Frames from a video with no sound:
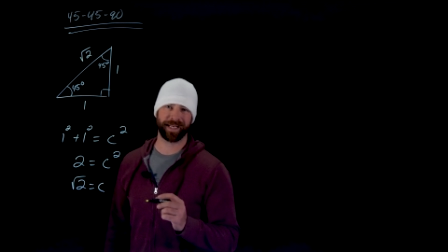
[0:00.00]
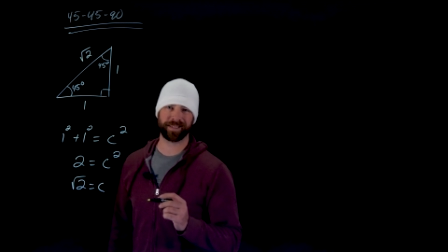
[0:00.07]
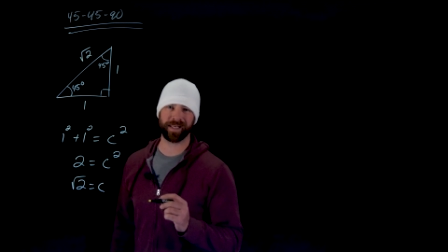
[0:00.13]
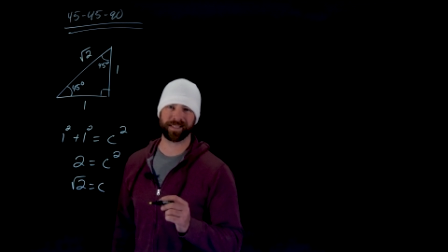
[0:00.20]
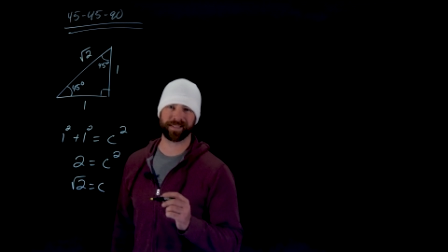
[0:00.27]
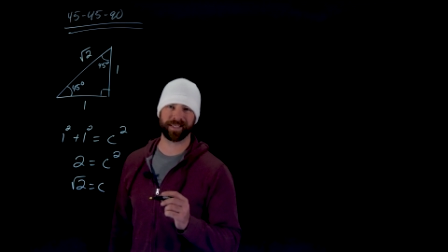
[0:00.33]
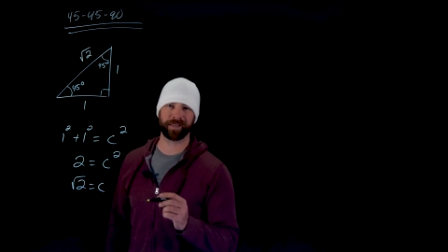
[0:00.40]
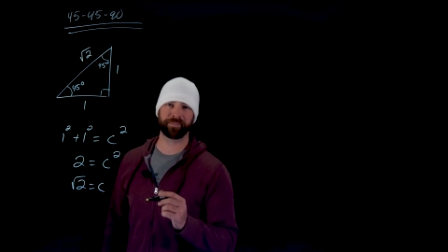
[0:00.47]
as I
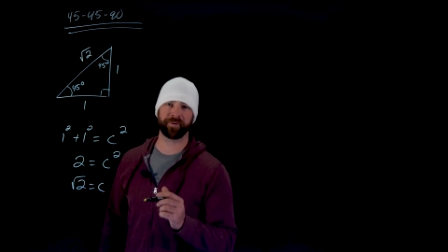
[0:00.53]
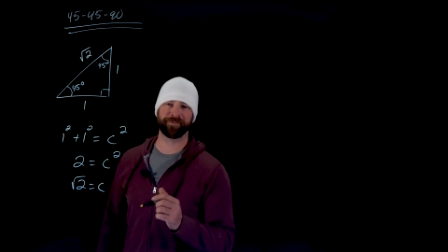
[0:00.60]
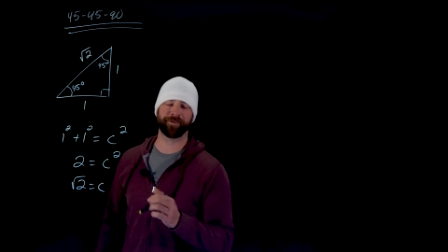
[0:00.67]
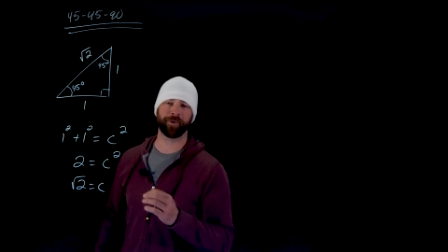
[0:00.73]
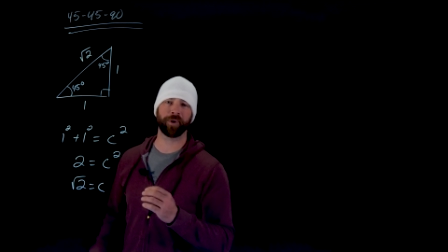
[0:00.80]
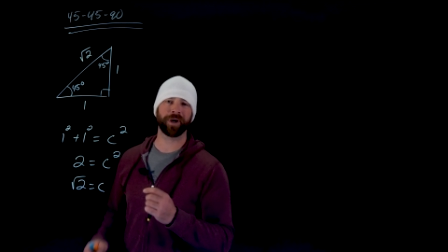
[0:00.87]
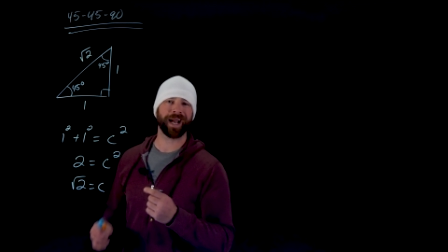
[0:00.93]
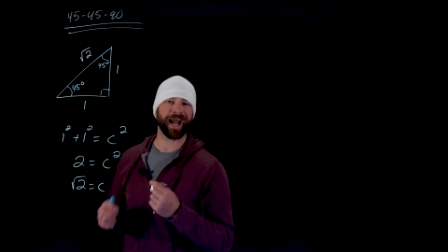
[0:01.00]
said
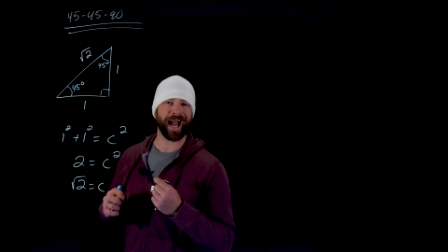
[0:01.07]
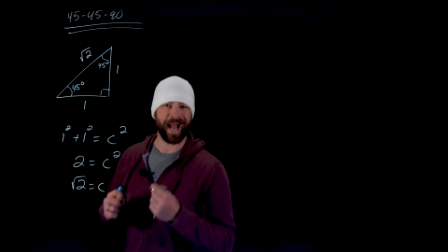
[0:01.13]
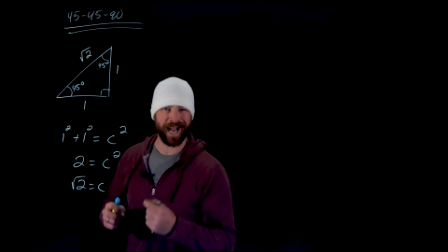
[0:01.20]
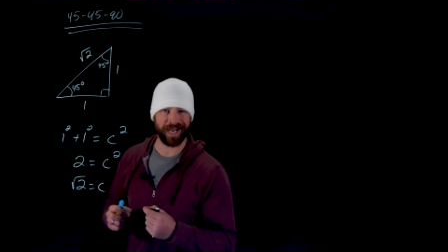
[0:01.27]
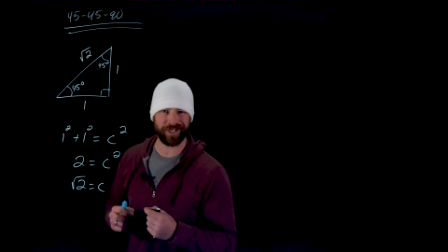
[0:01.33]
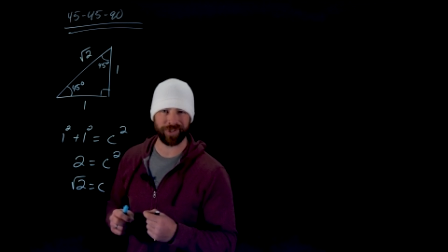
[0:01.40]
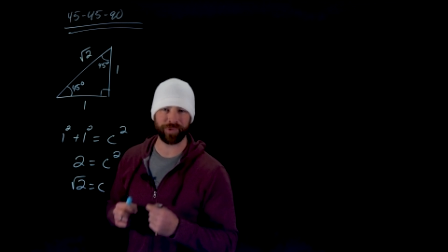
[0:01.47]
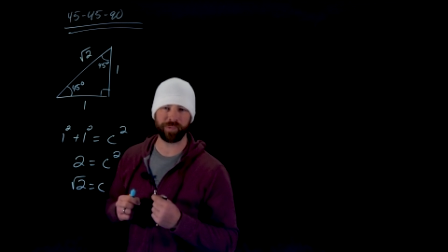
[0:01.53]
before,
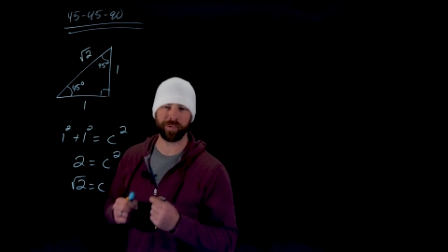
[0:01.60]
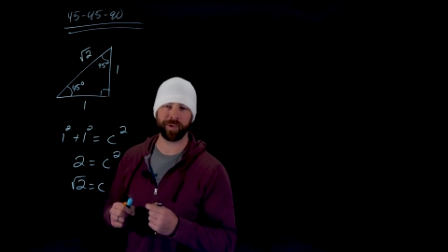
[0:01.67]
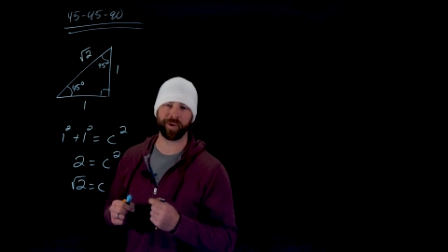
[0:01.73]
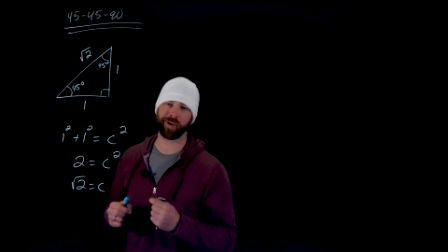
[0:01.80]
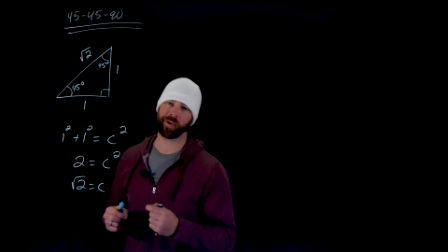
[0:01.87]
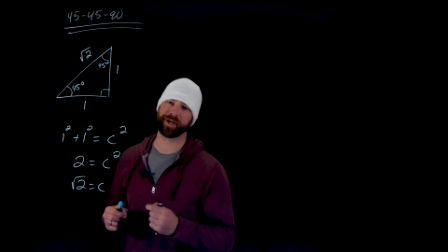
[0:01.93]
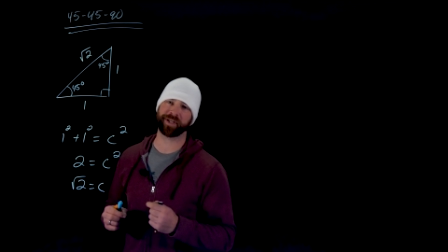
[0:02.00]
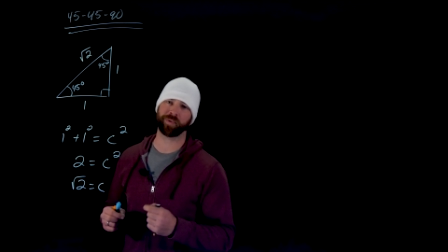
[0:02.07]
actually what we're
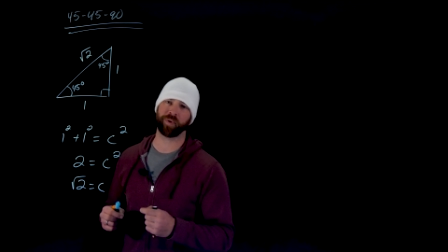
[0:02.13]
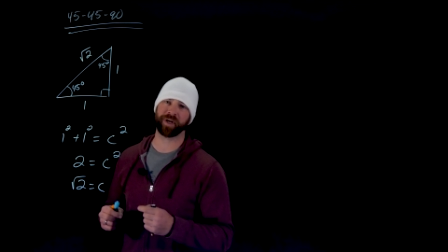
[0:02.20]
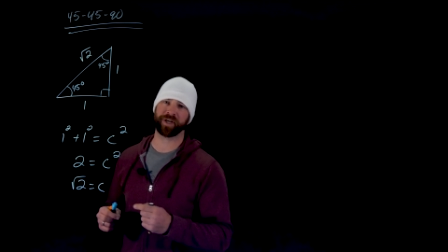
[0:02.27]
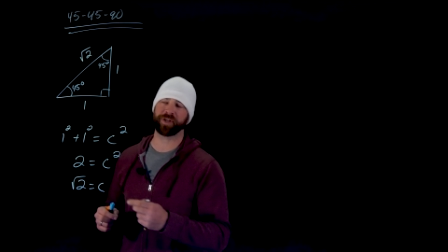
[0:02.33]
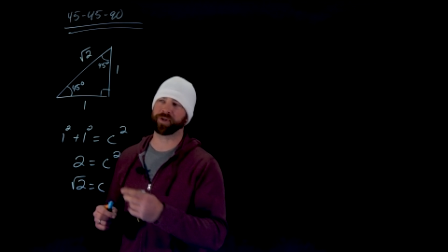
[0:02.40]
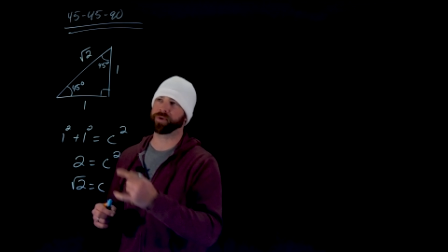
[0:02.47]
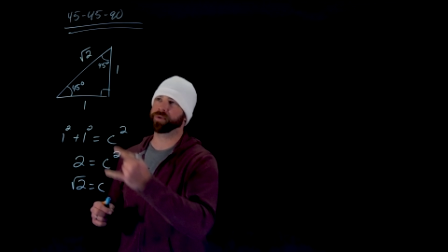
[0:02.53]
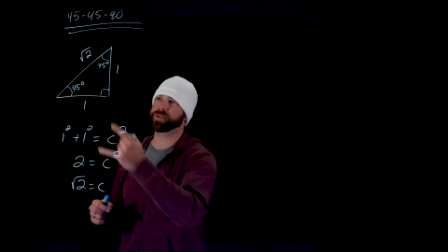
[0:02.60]
going to want to
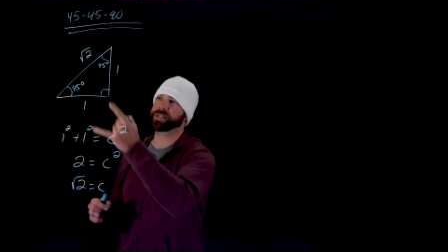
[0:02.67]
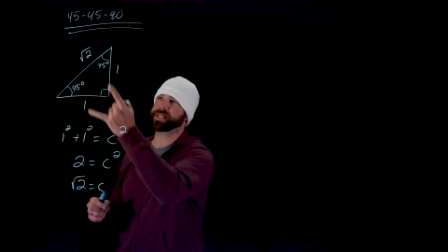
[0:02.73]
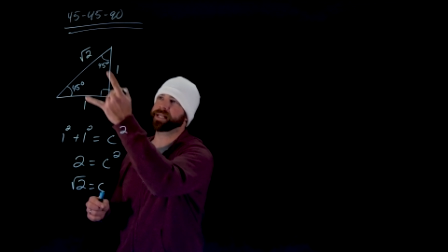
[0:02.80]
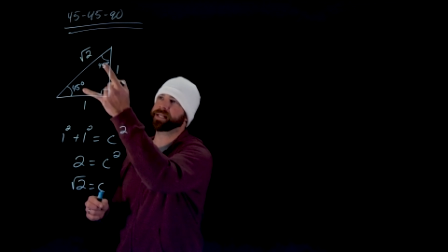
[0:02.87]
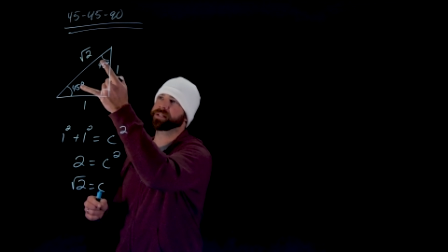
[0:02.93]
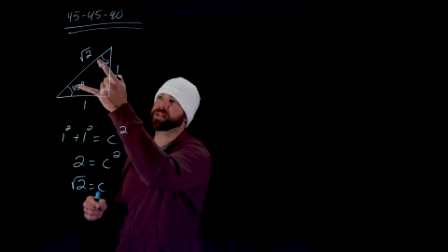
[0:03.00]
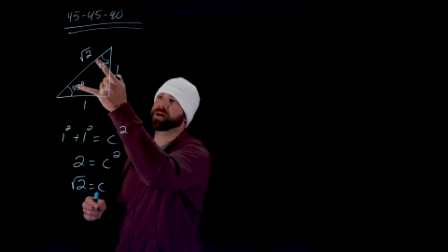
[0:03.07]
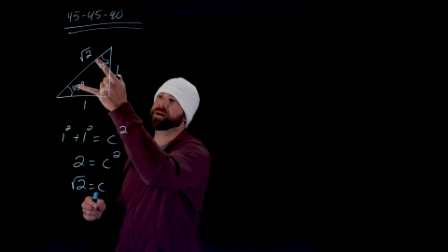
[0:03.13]
use
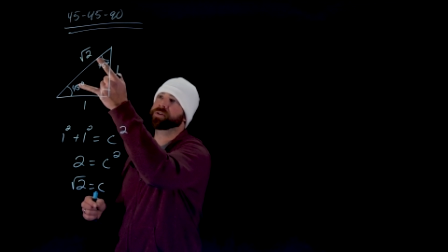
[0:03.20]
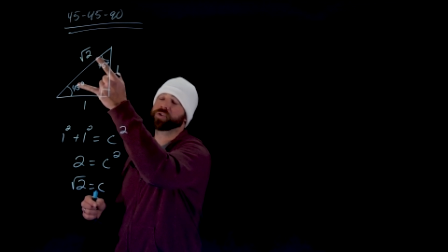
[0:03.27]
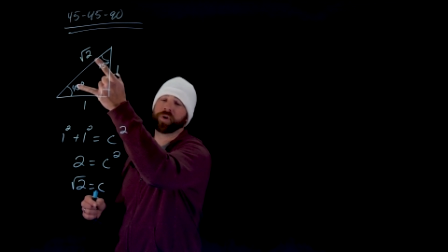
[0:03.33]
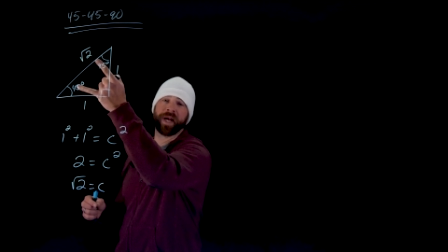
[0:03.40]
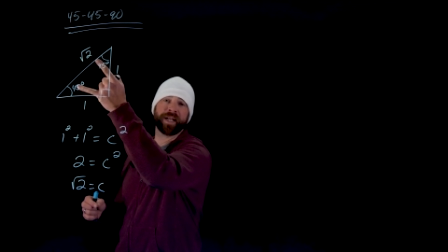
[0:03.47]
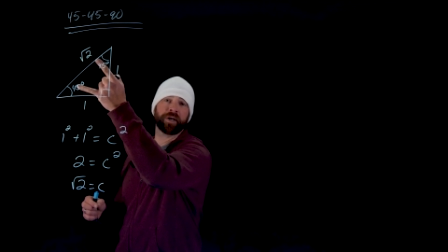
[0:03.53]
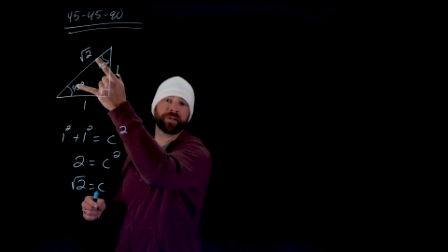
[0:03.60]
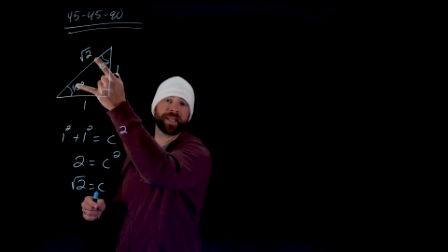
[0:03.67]
is the
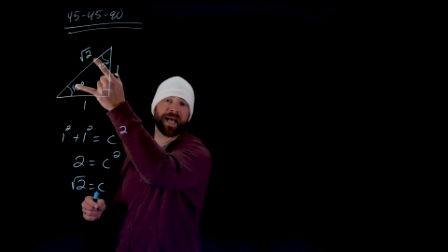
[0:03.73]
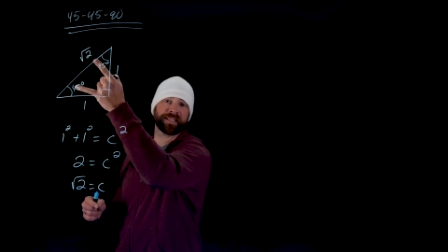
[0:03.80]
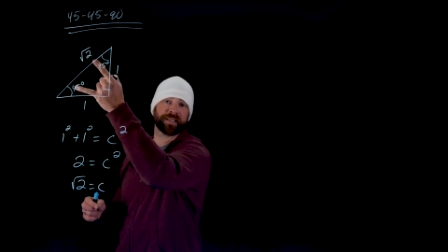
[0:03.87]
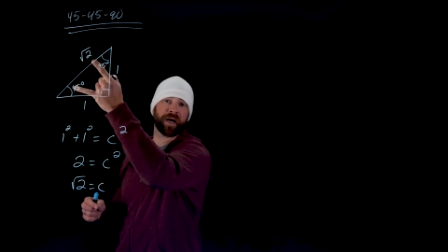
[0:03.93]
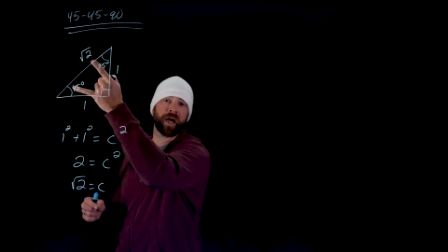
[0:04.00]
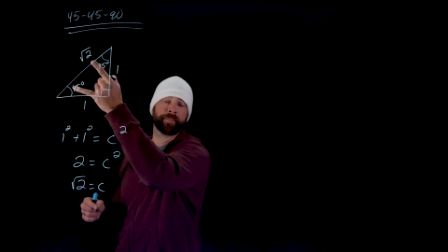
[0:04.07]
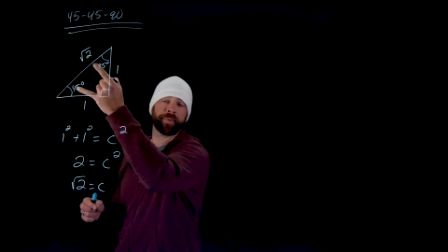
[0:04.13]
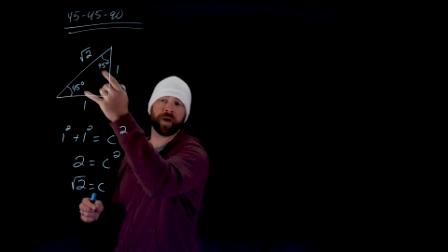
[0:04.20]
triangle that has a
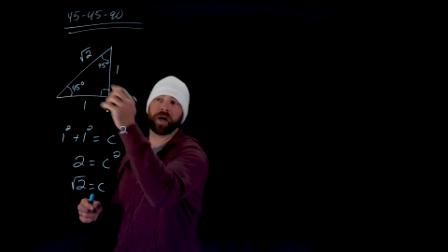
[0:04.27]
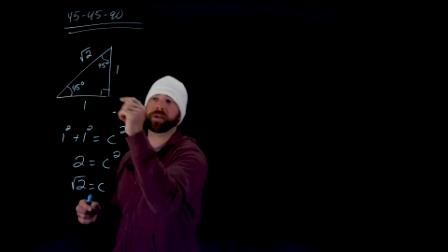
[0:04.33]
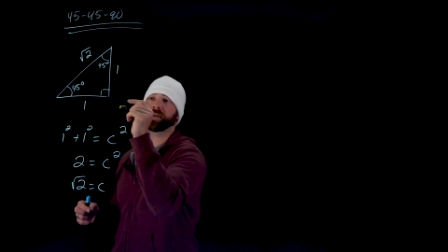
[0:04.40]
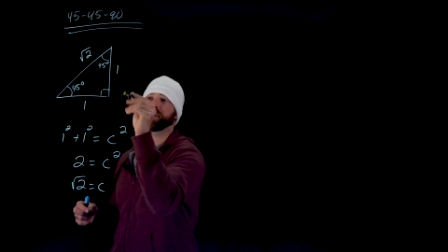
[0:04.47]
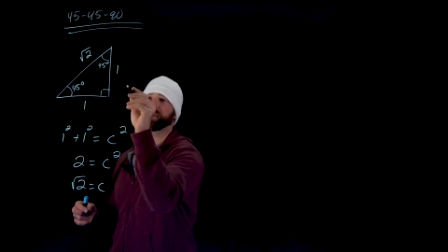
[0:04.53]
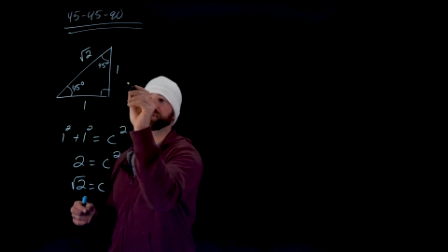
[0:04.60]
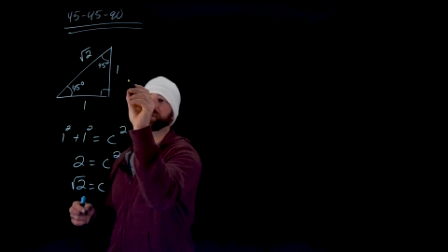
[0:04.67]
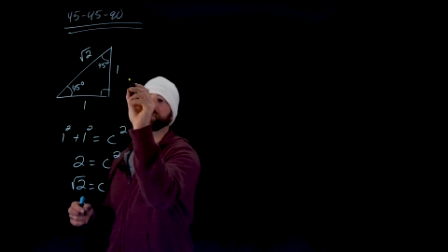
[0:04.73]
hypotenuse